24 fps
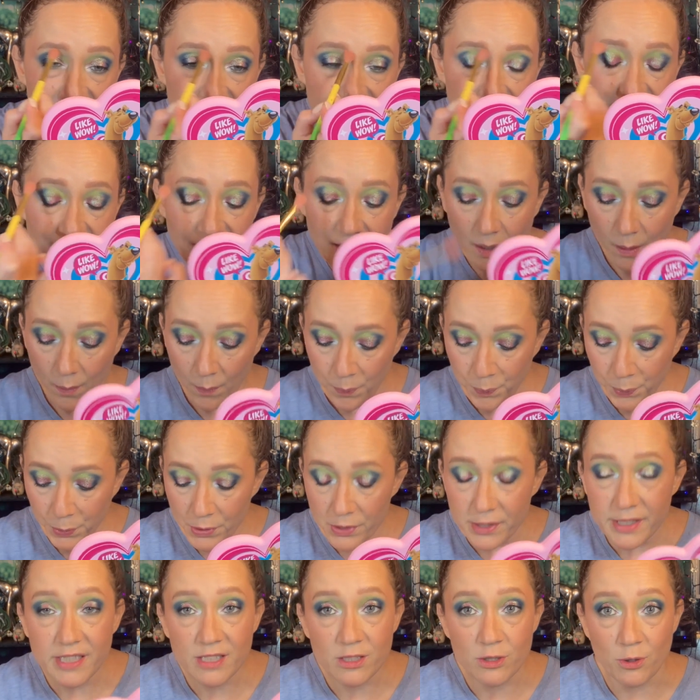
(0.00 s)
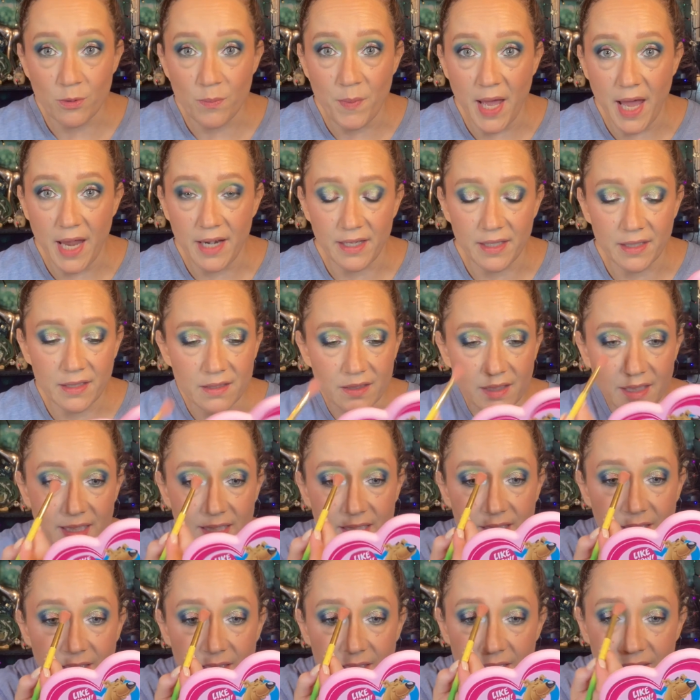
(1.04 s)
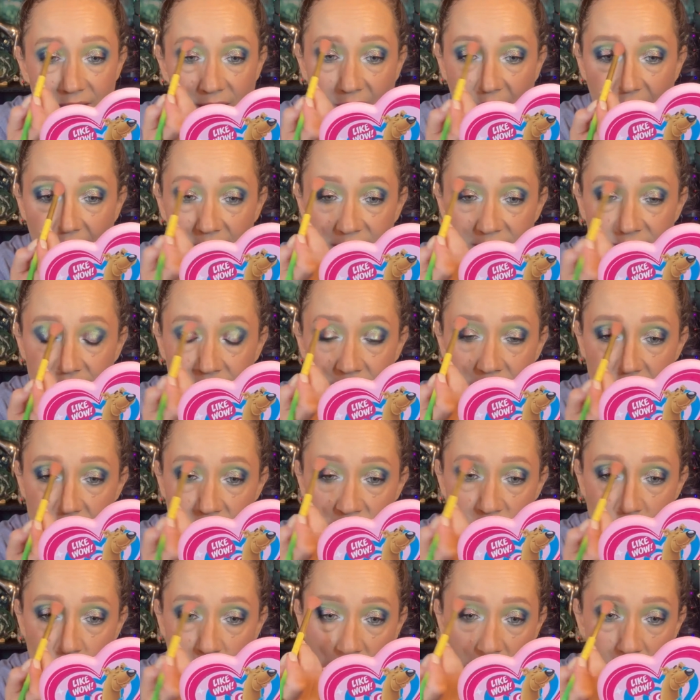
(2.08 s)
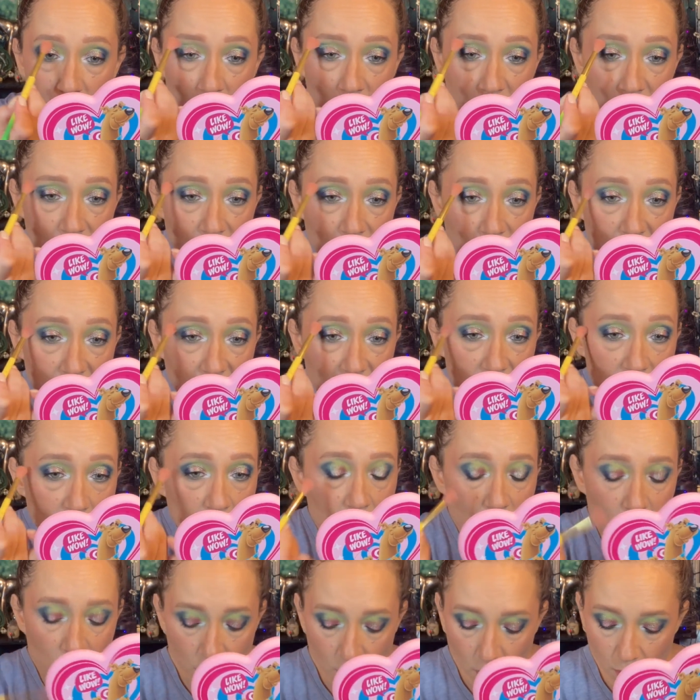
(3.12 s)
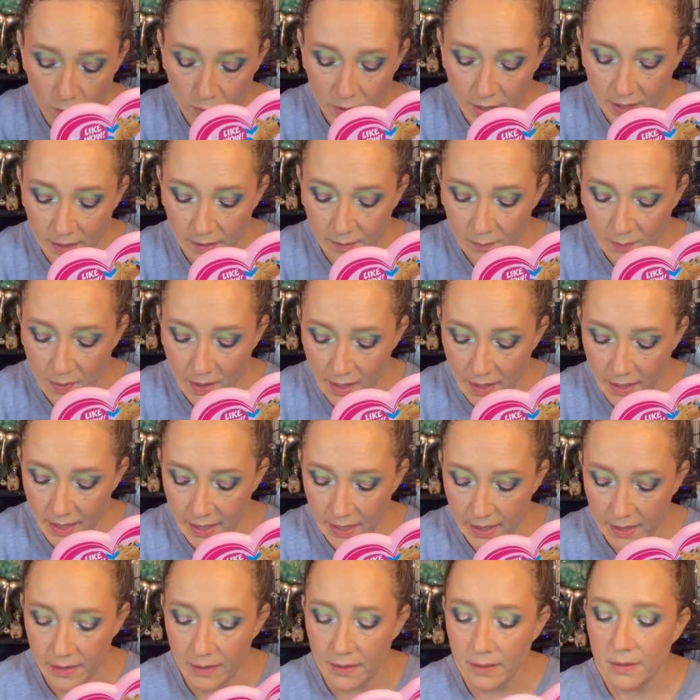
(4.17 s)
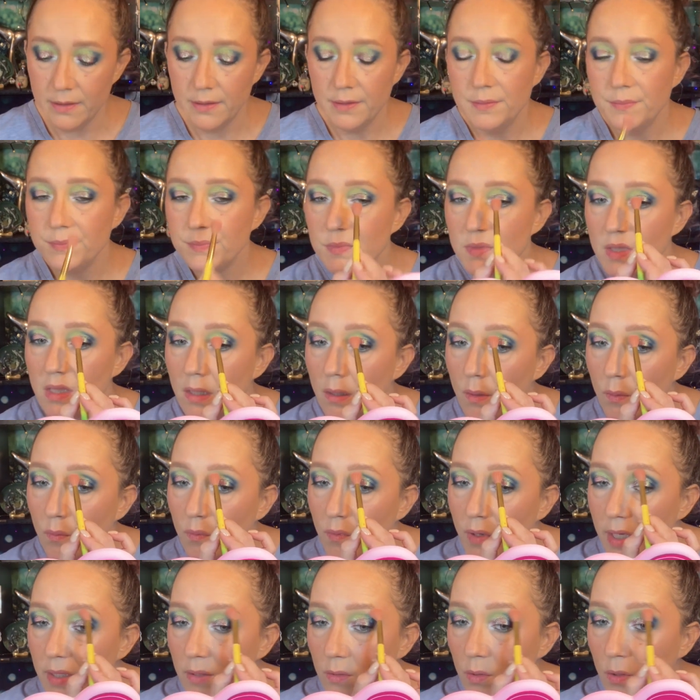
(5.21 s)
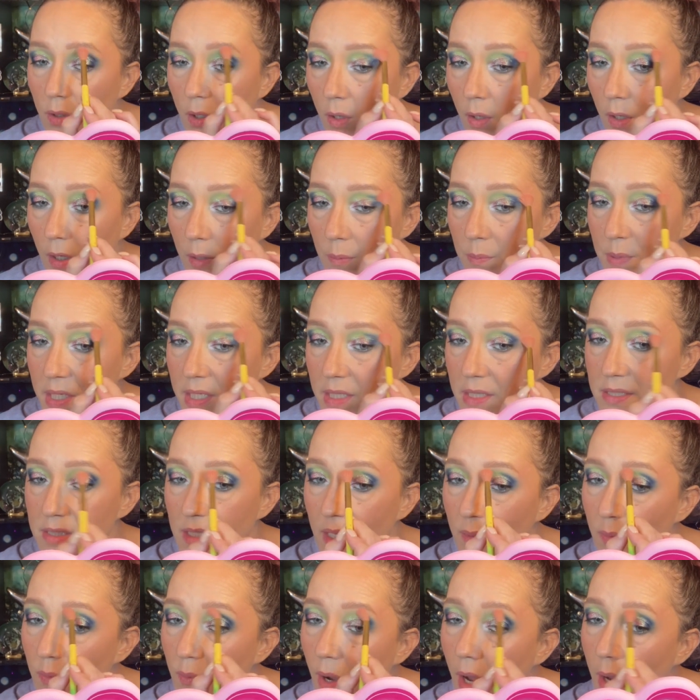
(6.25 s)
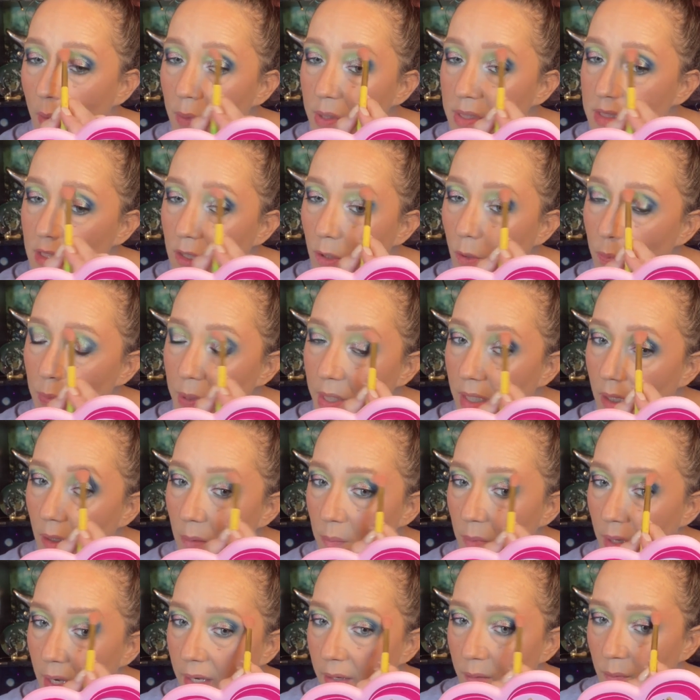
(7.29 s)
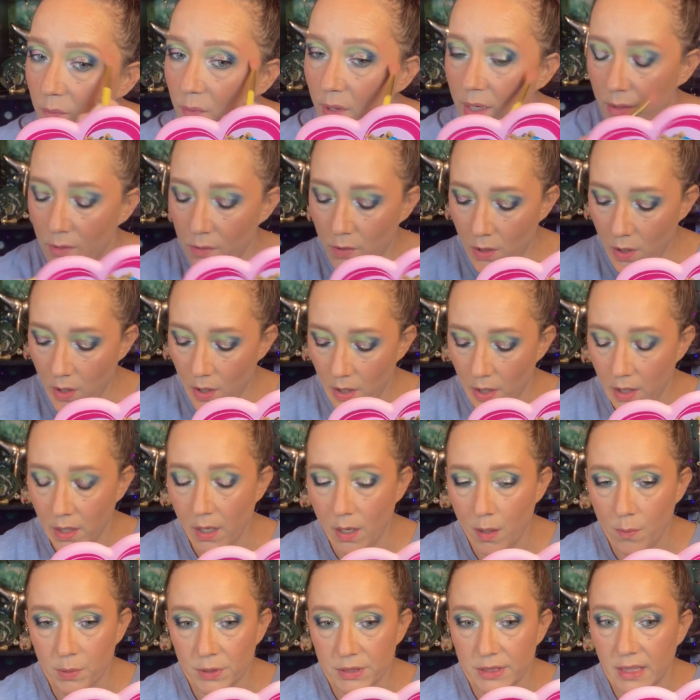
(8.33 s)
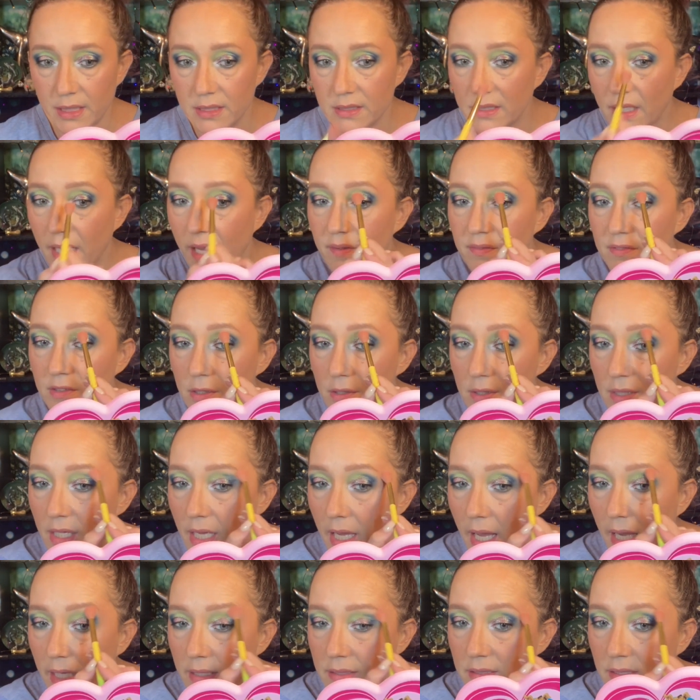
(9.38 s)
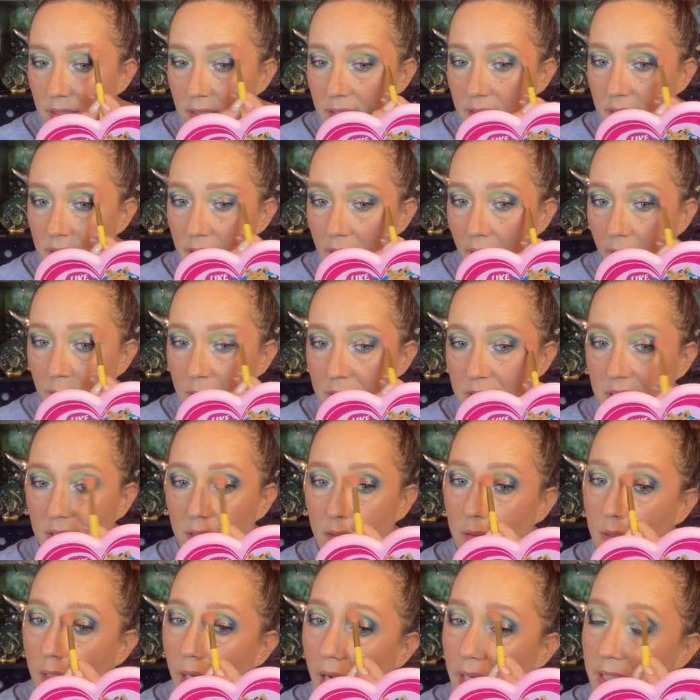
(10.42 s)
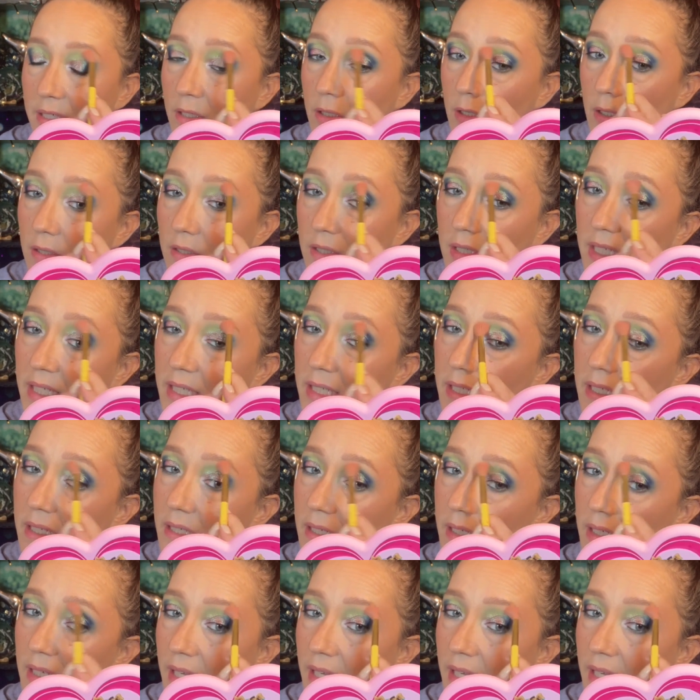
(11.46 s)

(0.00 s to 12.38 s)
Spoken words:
like pretty traumatic. Like, Tish went with me to go get my rental car because I went to go pick up my rental car a couple days after the accident, and I was still kind of hurting